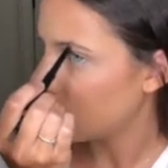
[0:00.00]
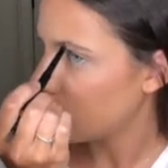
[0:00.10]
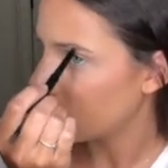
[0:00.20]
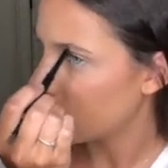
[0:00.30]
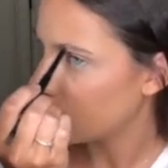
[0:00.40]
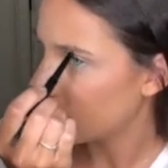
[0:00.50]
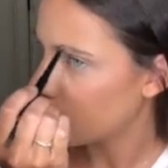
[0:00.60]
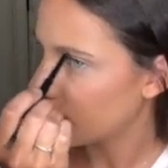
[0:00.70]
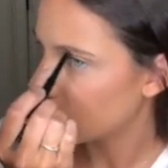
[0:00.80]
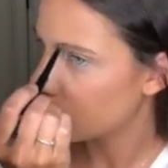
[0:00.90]
I don't know, it
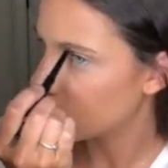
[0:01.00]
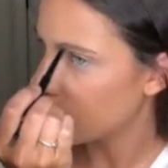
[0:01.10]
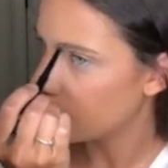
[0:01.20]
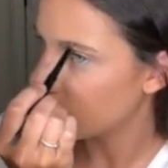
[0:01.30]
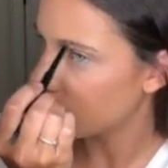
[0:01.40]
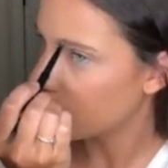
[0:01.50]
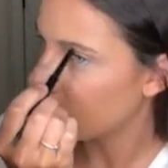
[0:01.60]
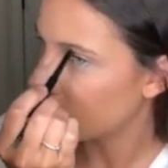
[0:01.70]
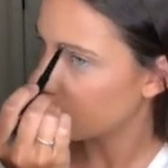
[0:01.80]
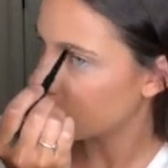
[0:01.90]
like shapes them
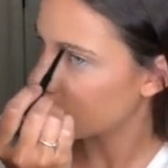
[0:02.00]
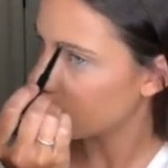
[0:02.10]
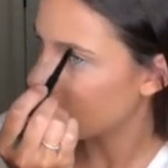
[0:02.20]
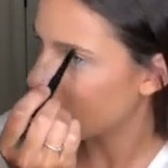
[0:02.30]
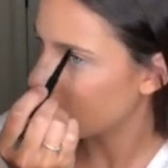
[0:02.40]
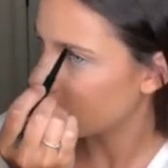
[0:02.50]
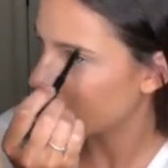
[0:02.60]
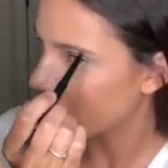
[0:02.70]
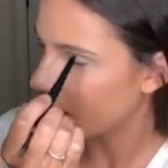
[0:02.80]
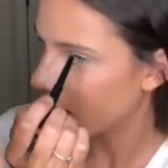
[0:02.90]
better so there's not like
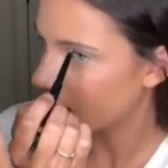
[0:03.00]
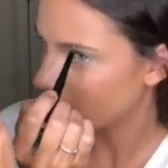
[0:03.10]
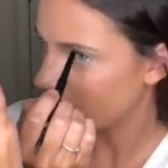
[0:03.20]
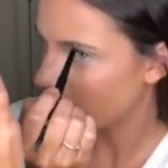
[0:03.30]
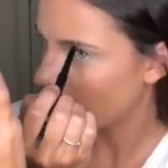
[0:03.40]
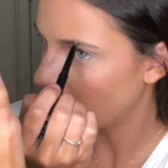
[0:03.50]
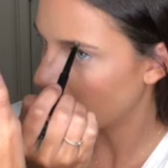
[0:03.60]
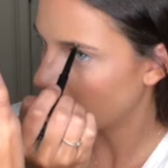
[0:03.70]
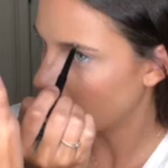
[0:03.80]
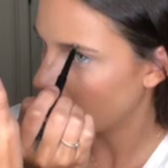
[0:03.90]
little hairs flying
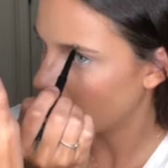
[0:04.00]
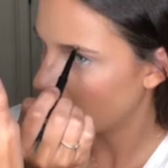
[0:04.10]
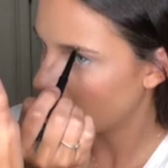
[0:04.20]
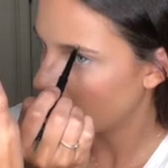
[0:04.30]
everywhere.